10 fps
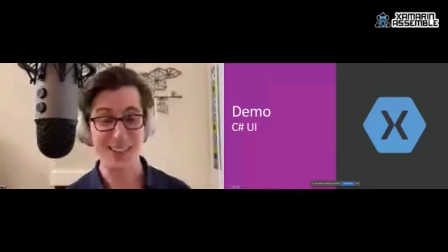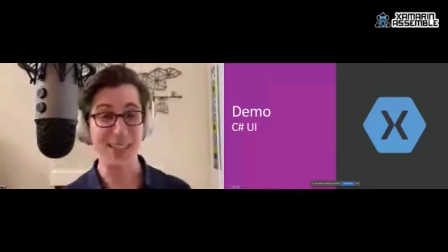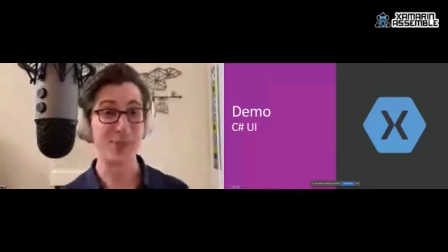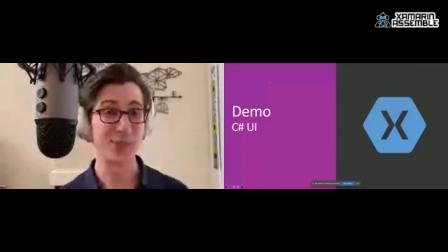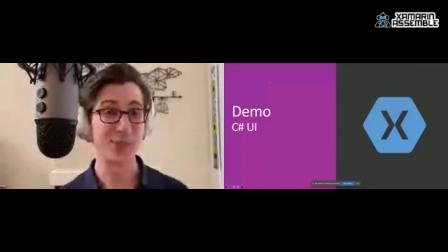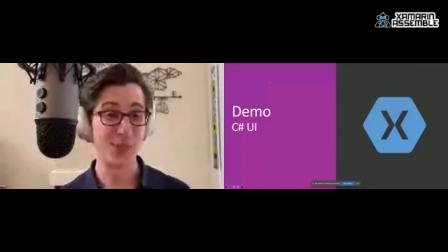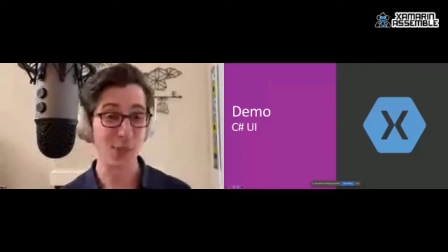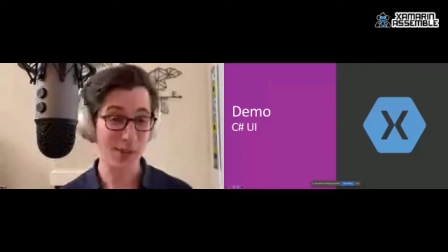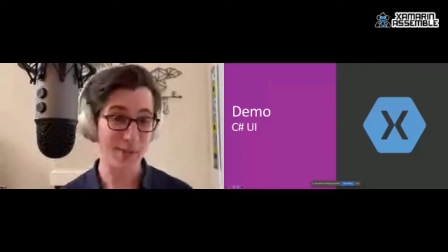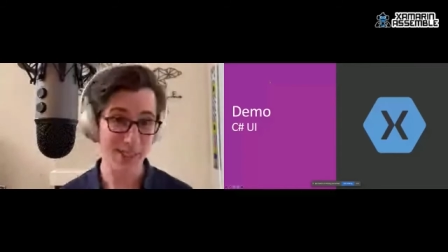get
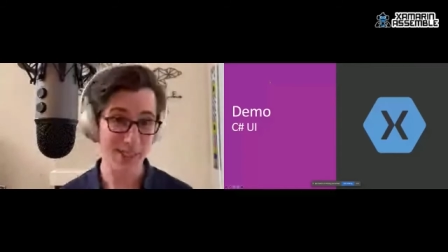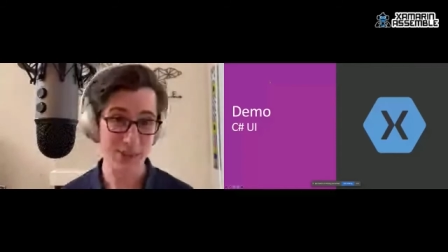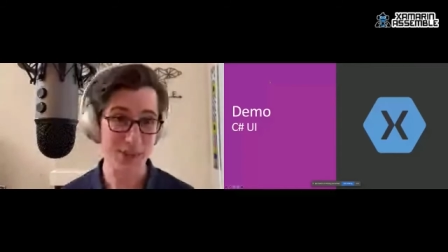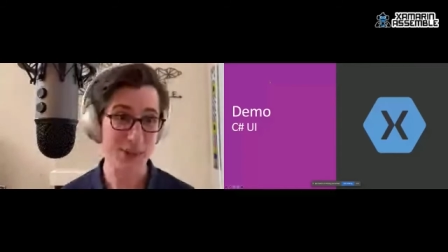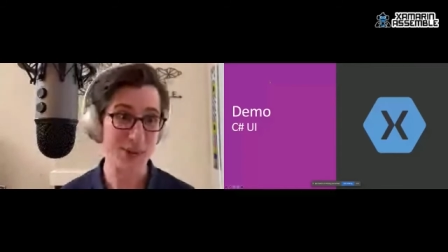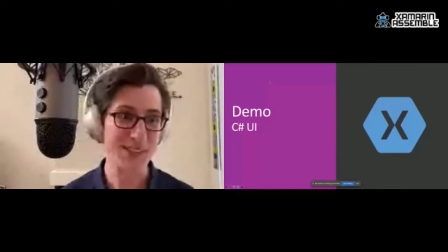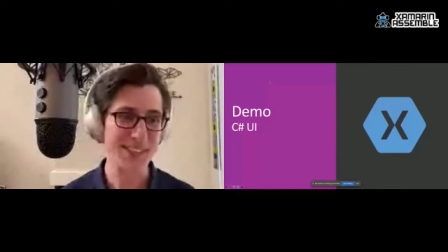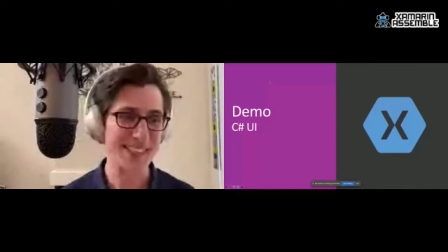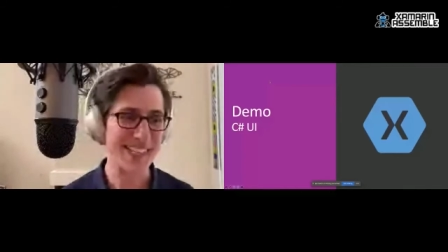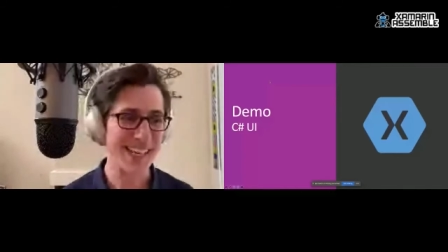40 minutes with you all
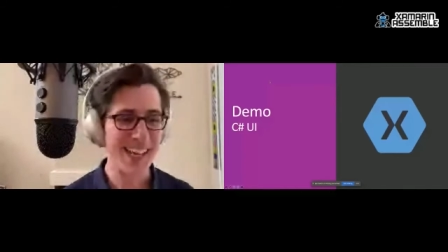today.